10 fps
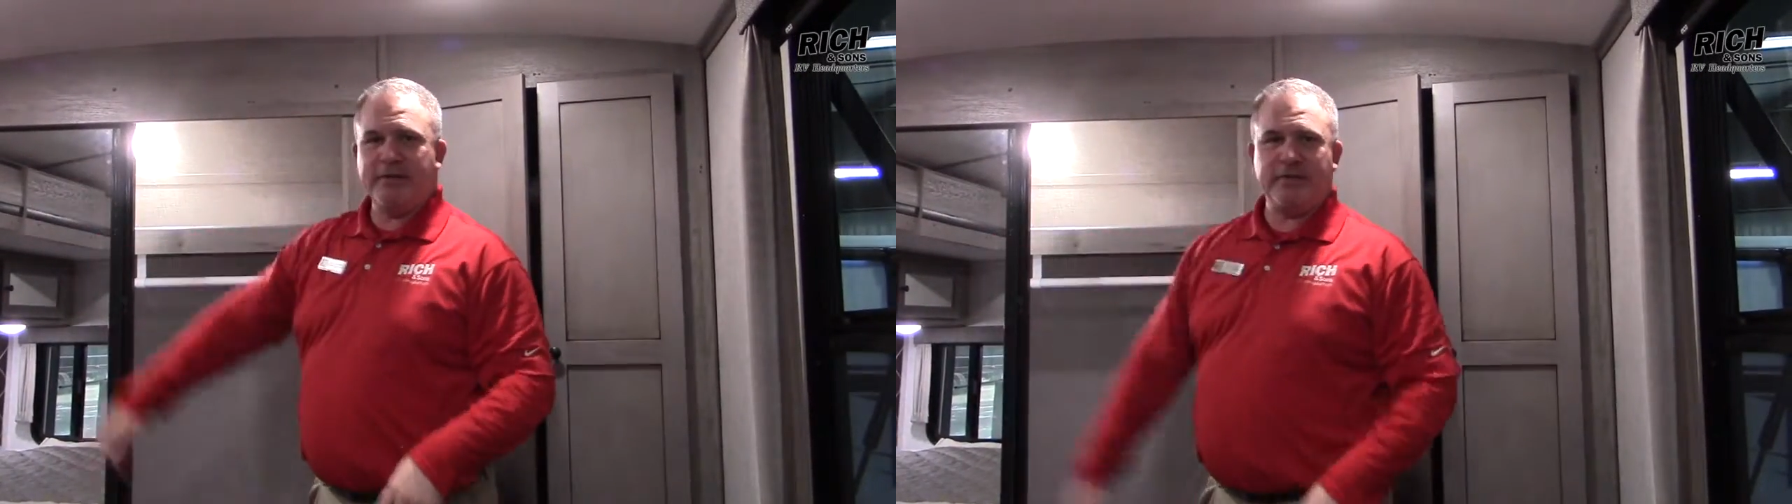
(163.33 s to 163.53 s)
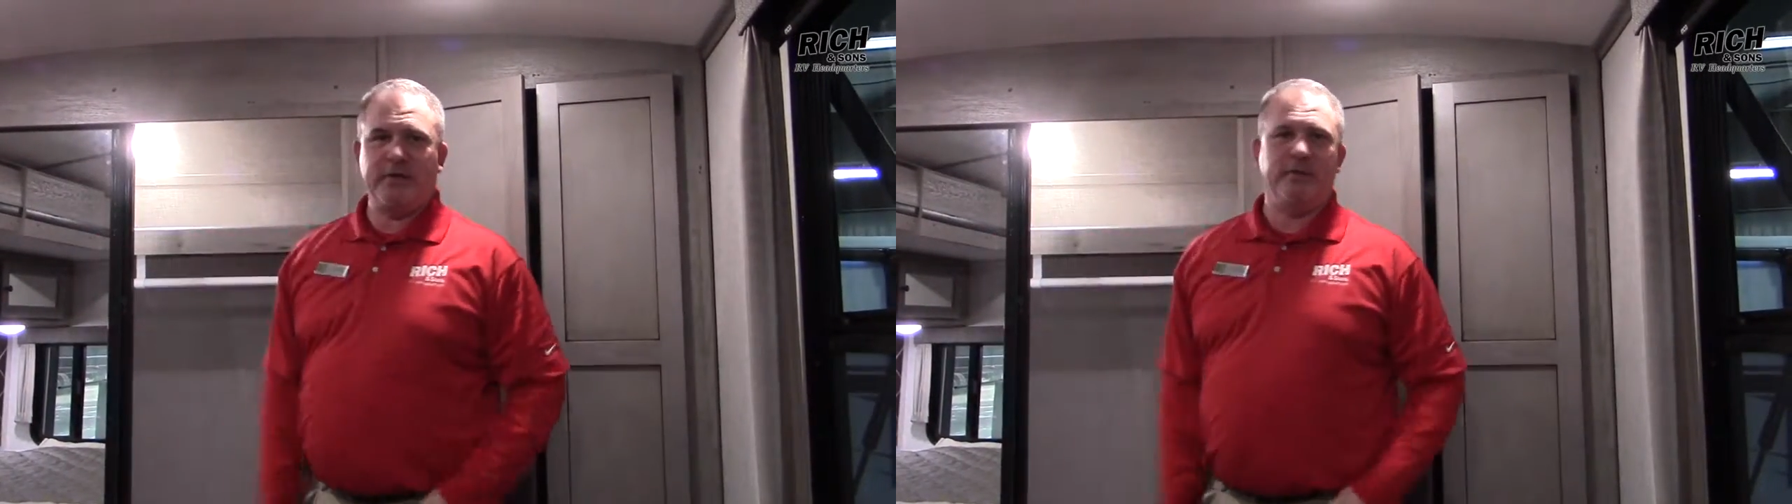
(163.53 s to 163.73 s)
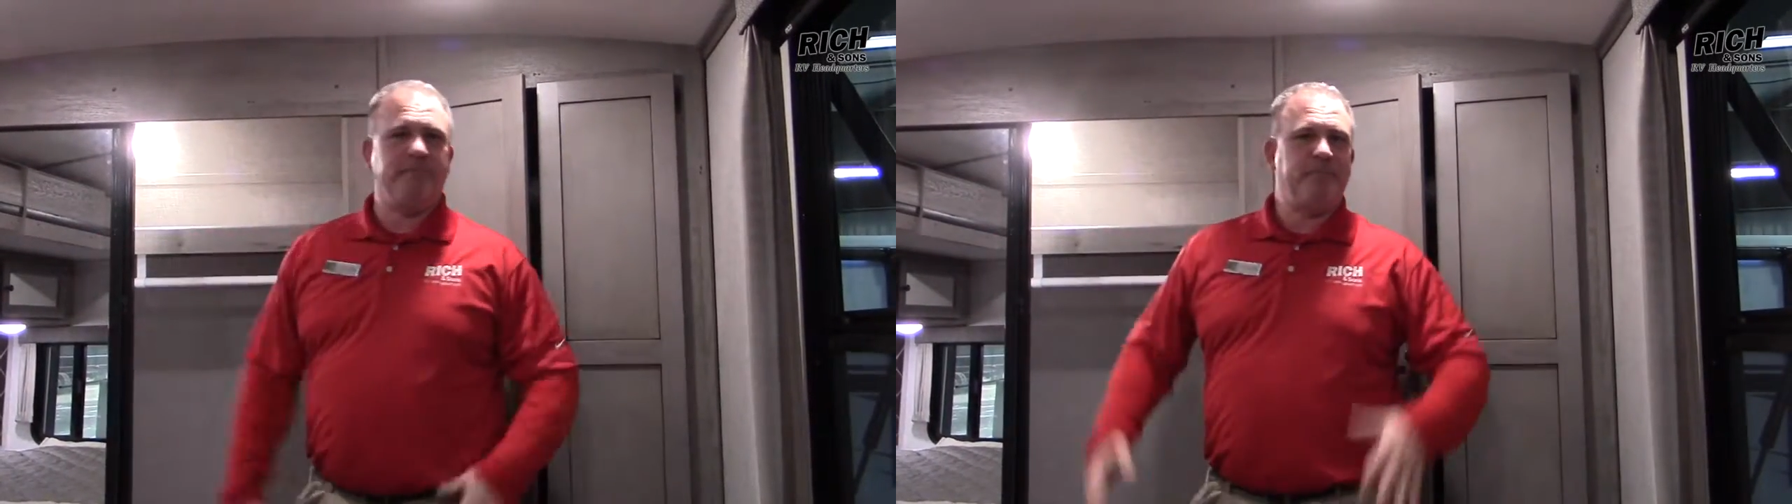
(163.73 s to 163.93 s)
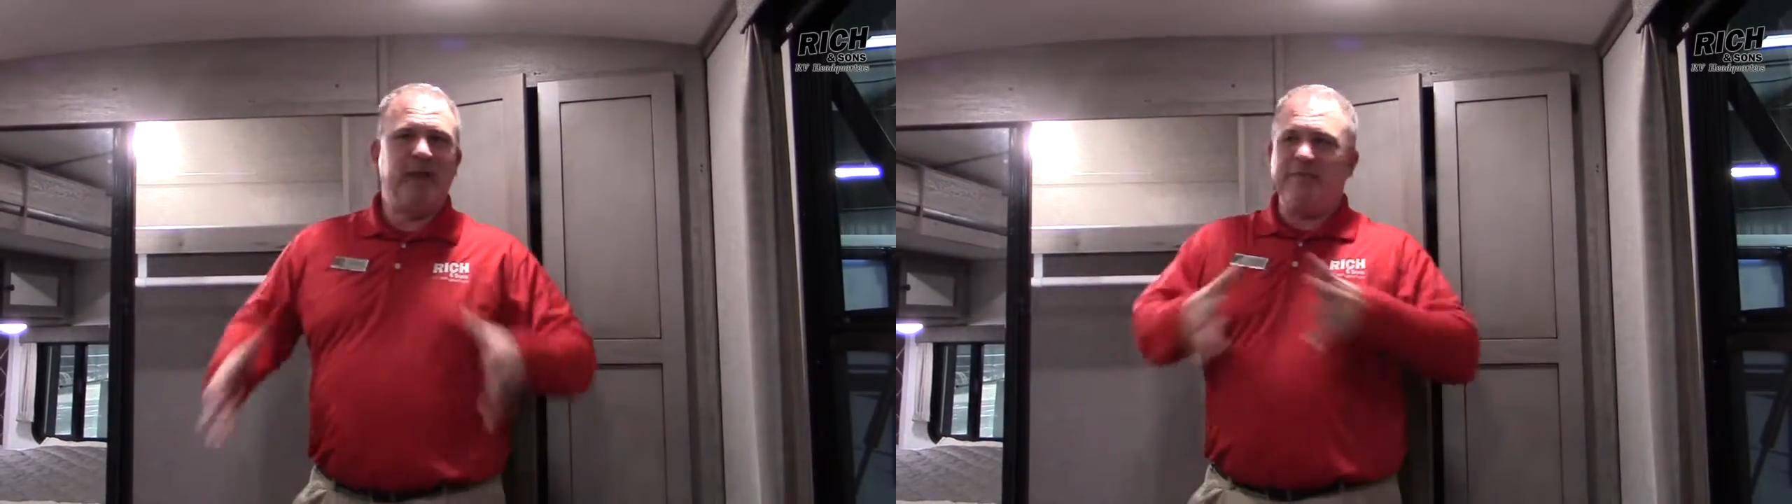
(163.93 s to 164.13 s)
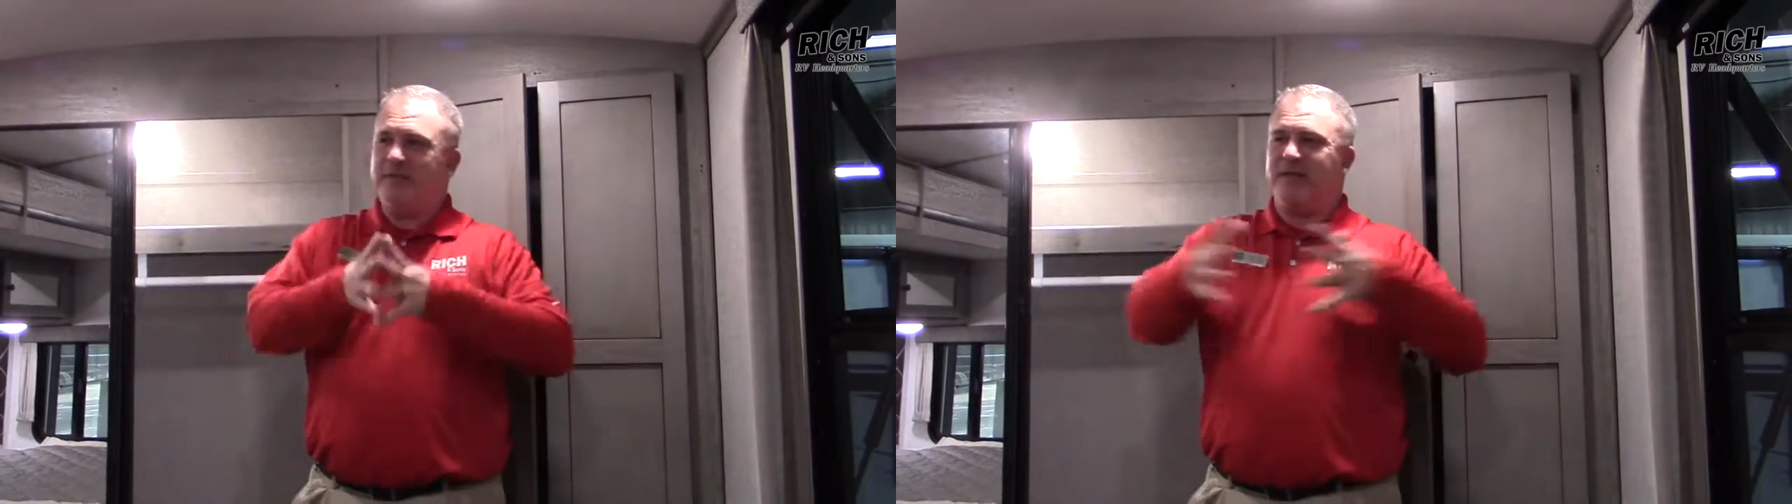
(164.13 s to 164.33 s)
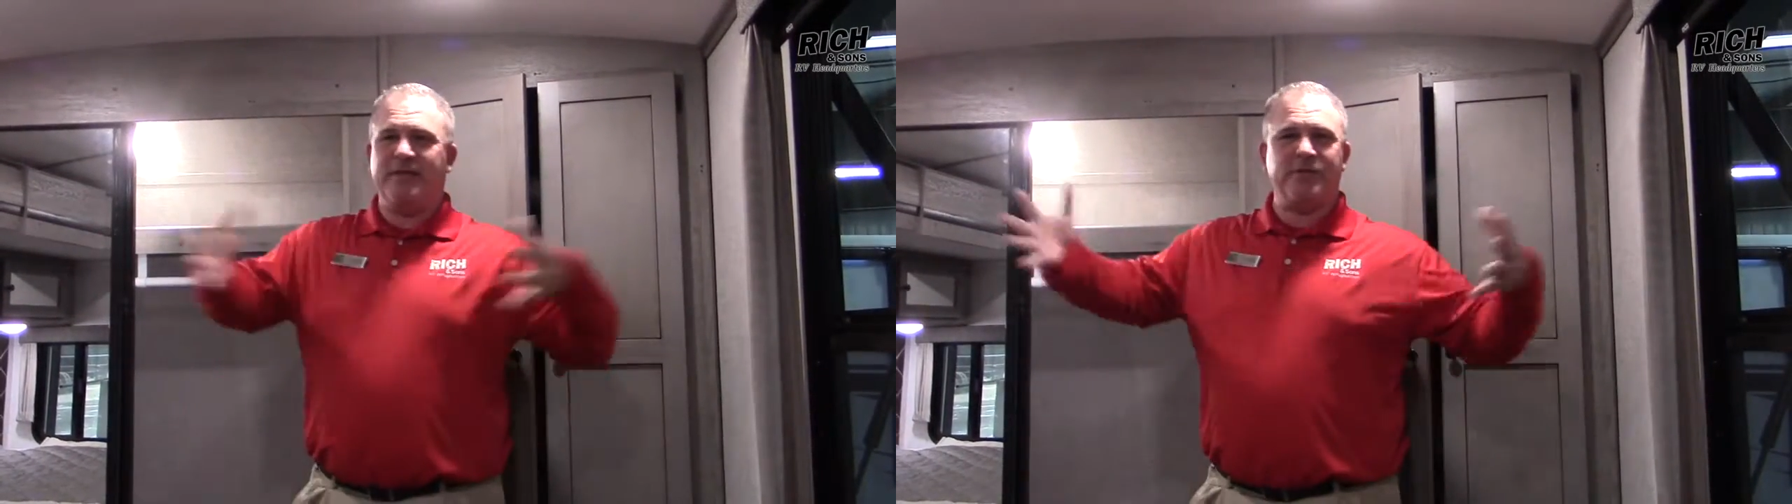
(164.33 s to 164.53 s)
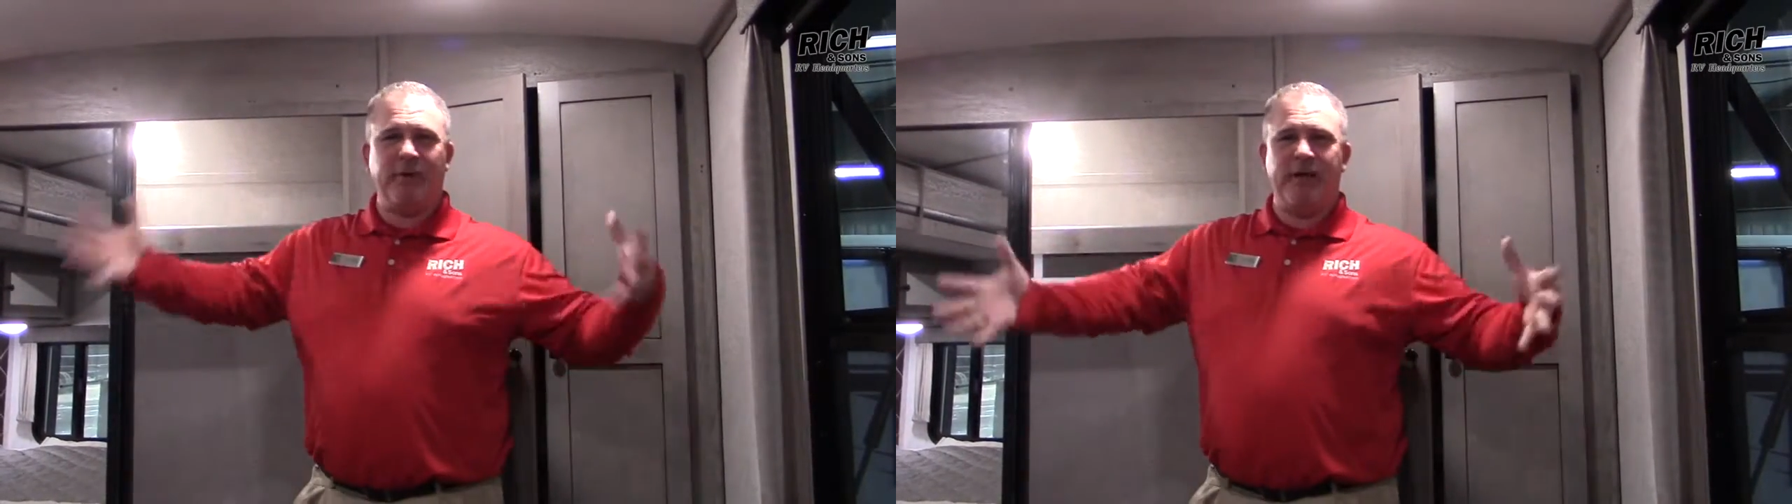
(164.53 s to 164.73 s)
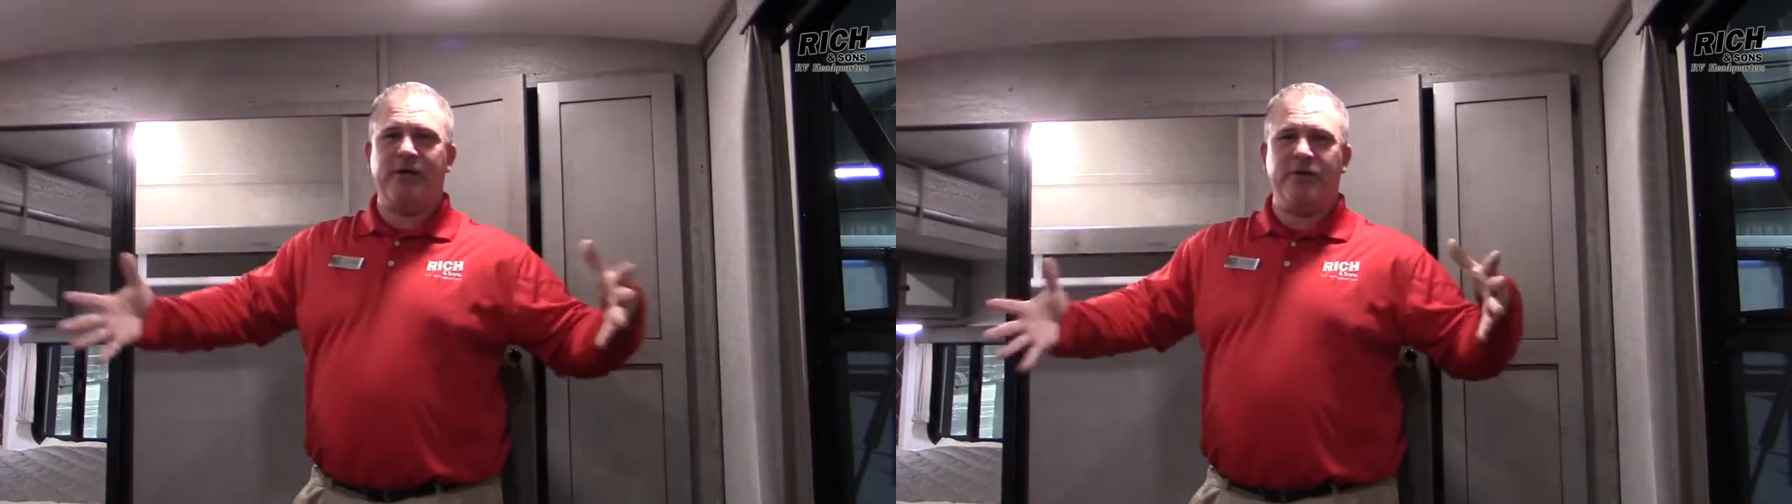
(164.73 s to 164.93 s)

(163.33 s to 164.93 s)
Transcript: so everything is right here.